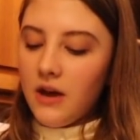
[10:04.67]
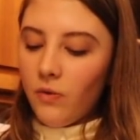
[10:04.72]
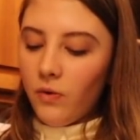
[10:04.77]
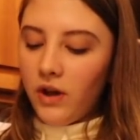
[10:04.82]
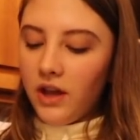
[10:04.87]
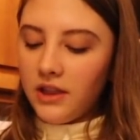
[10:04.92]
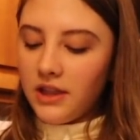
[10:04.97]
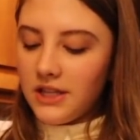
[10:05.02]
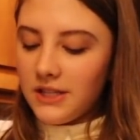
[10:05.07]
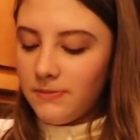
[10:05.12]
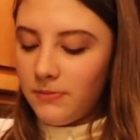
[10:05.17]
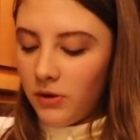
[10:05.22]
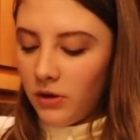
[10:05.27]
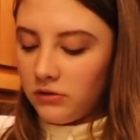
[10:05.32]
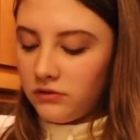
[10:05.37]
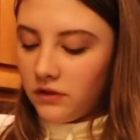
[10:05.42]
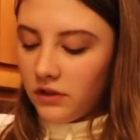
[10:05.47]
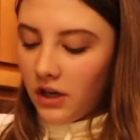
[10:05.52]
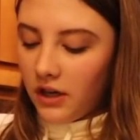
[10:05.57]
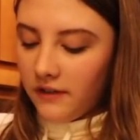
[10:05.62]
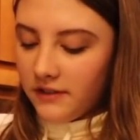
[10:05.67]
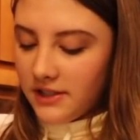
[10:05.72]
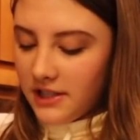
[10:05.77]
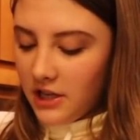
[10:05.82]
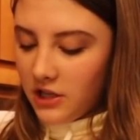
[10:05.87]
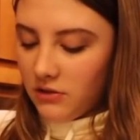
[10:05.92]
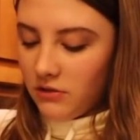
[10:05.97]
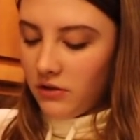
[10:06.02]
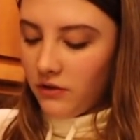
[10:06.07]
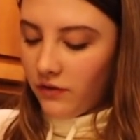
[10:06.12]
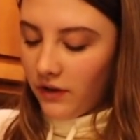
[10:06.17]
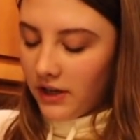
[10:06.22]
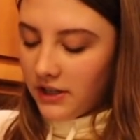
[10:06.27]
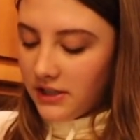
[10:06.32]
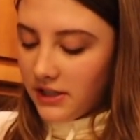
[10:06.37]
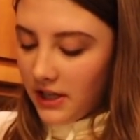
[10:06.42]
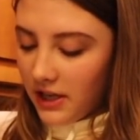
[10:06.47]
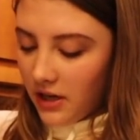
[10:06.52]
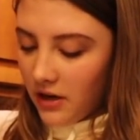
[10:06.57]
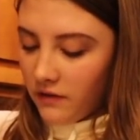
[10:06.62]
We had this beautiful conversation with a
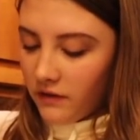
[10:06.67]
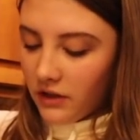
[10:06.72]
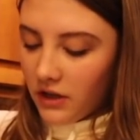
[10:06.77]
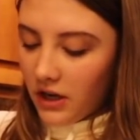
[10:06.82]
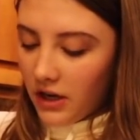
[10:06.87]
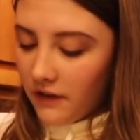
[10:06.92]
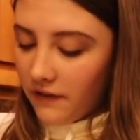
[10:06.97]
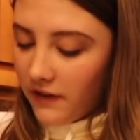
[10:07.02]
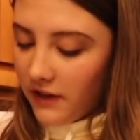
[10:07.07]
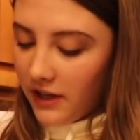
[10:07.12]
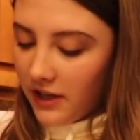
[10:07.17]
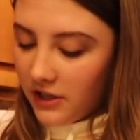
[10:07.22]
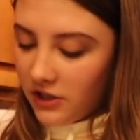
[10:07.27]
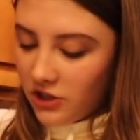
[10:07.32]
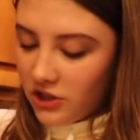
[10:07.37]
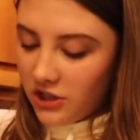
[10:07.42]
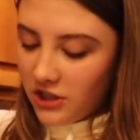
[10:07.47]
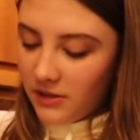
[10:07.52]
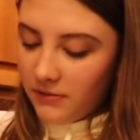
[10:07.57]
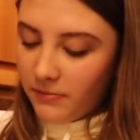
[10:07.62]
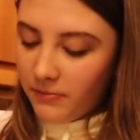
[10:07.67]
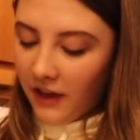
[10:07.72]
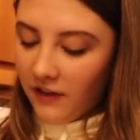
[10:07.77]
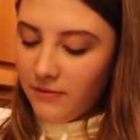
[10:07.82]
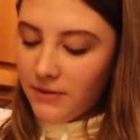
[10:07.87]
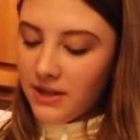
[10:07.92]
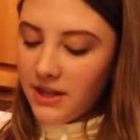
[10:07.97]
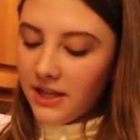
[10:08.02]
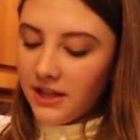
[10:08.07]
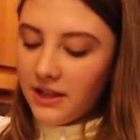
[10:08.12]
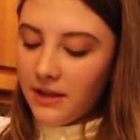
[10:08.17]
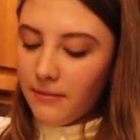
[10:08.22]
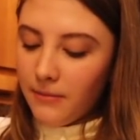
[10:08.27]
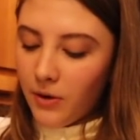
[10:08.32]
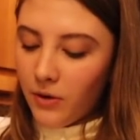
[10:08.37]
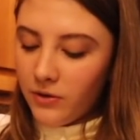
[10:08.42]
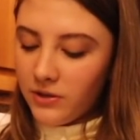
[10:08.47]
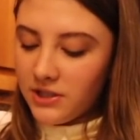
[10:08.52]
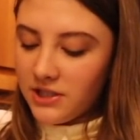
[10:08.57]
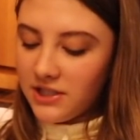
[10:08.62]
friend today over coffee, and she gave me like the
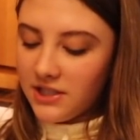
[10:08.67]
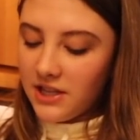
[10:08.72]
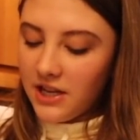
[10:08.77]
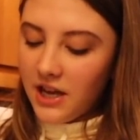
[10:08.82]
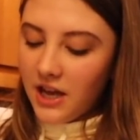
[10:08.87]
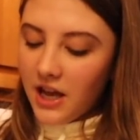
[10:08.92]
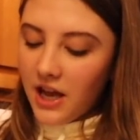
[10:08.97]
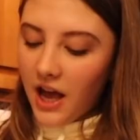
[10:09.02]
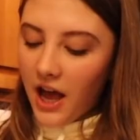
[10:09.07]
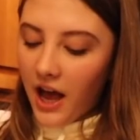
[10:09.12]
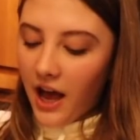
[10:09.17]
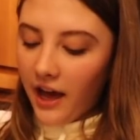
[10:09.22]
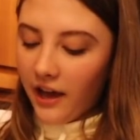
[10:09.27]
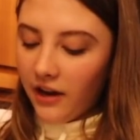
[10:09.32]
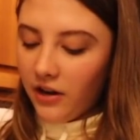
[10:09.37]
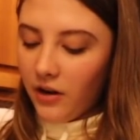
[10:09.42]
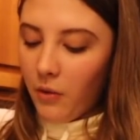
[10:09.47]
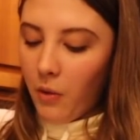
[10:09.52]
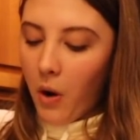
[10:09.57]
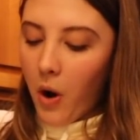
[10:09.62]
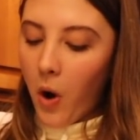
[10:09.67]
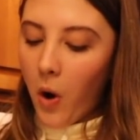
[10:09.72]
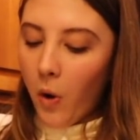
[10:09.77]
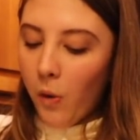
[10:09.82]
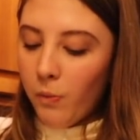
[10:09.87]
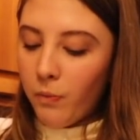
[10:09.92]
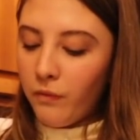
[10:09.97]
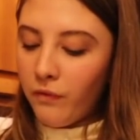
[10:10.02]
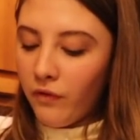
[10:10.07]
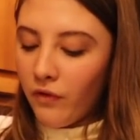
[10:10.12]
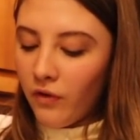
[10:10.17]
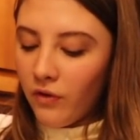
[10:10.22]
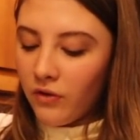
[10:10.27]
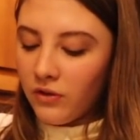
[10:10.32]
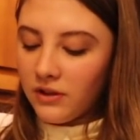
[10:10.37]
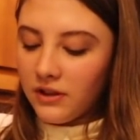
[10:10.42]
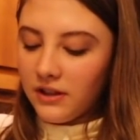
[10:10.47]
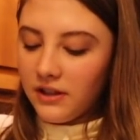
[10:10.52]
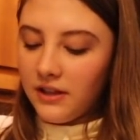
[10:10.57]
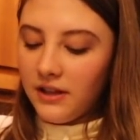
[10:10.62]
most, I don't know,
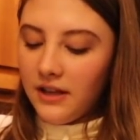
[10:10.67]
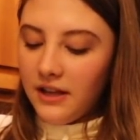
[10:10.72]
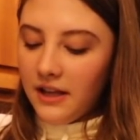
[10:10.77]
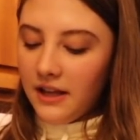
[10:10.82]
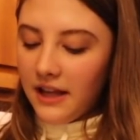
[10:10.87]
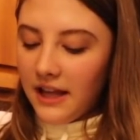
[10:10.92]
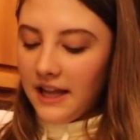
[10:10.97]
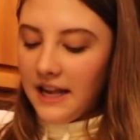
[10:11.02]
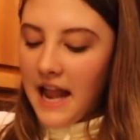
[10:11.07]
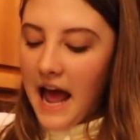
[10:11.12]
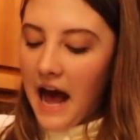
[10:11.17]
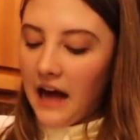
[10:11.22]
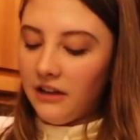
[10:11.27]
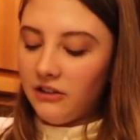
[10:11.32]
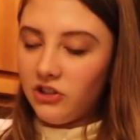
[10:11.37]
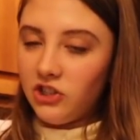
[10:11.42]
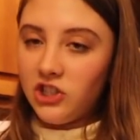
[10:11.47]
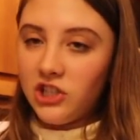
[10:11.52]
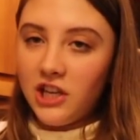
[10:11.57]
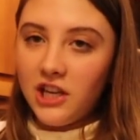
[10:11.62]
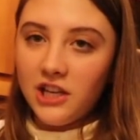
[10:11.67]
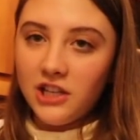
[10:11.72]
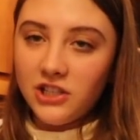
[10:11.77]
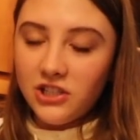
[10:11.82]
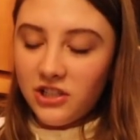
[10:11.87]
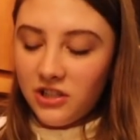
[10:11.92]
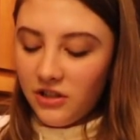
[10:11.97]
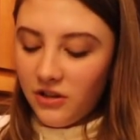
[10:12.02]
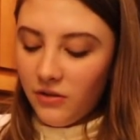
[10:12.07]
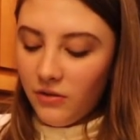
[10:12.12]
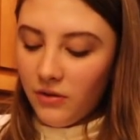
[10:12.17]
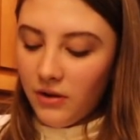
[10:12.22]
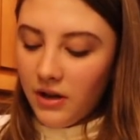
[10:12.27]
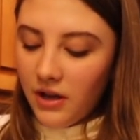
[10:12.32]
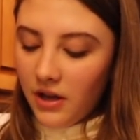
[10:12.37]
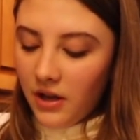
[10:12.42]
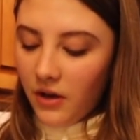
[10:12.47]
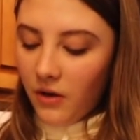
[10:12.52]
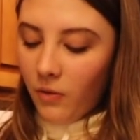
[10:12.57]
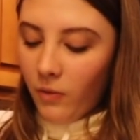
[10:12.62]
hopeful analogy to
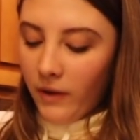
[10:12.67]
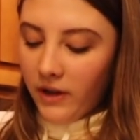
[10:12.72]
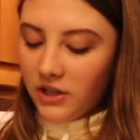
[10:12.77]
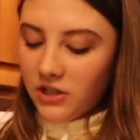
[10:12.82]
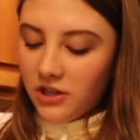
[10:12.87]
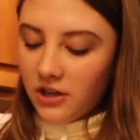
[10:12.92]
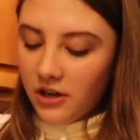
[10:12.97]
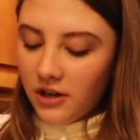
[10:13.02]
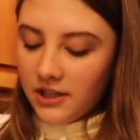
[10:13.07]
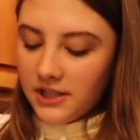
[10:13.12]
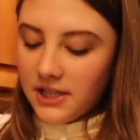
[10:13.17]
winter.